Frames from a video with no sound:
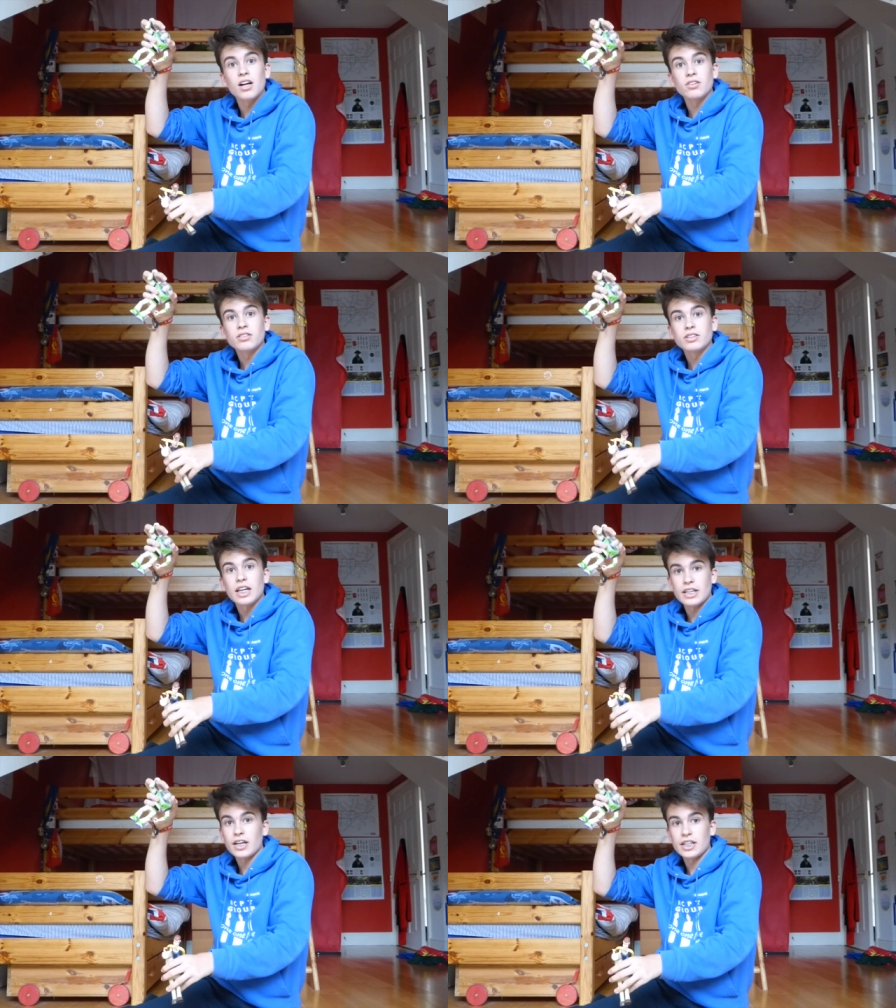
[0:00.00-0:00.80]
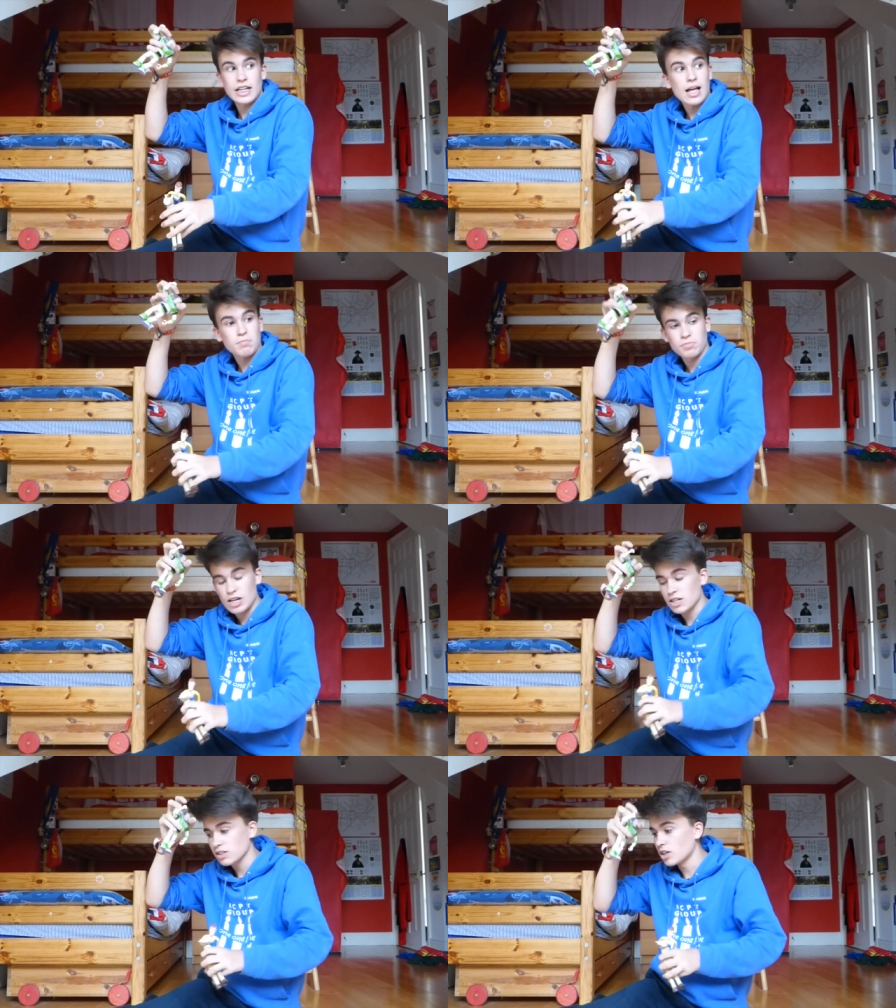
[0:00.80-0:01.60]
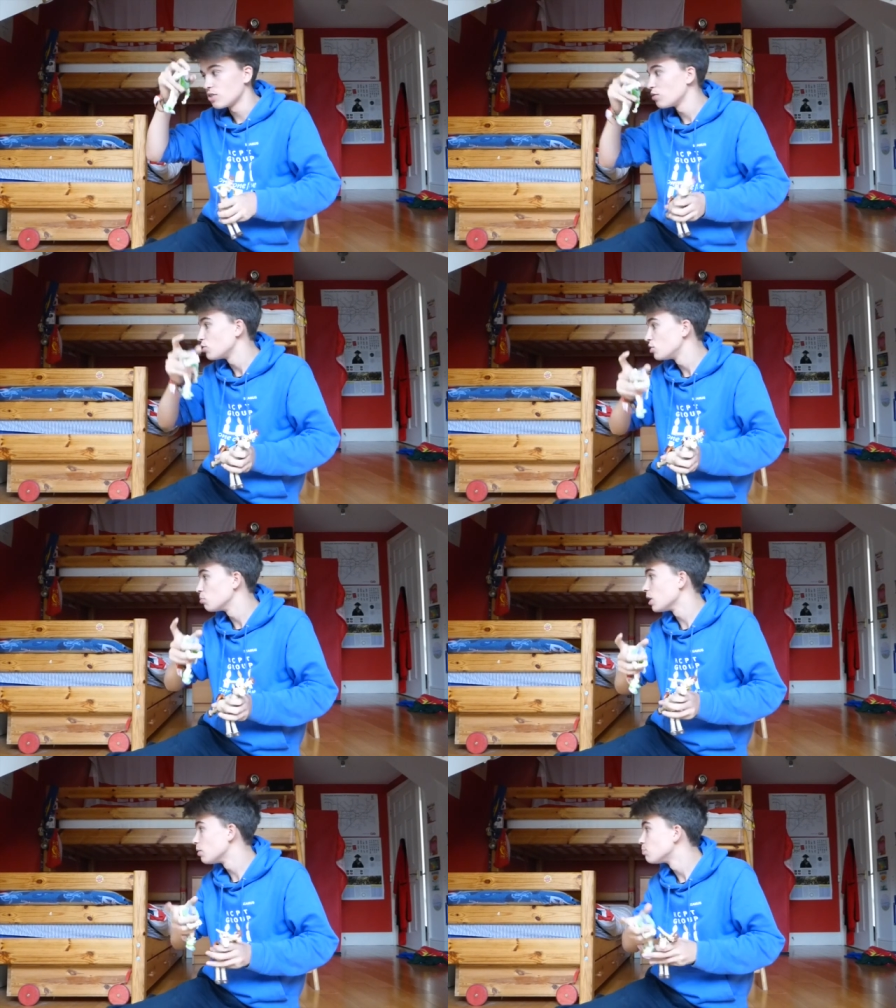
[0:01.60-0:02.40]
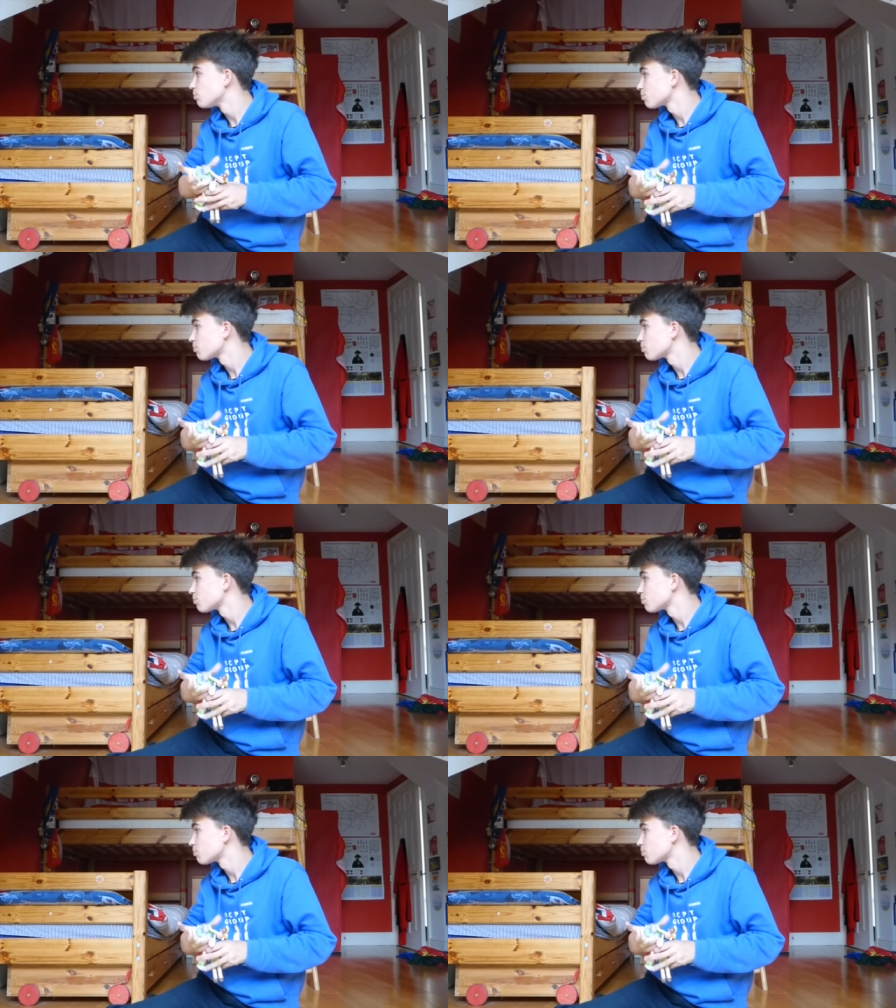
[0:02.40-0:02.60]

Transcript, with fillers: Okay, I am that kind of YouTuber.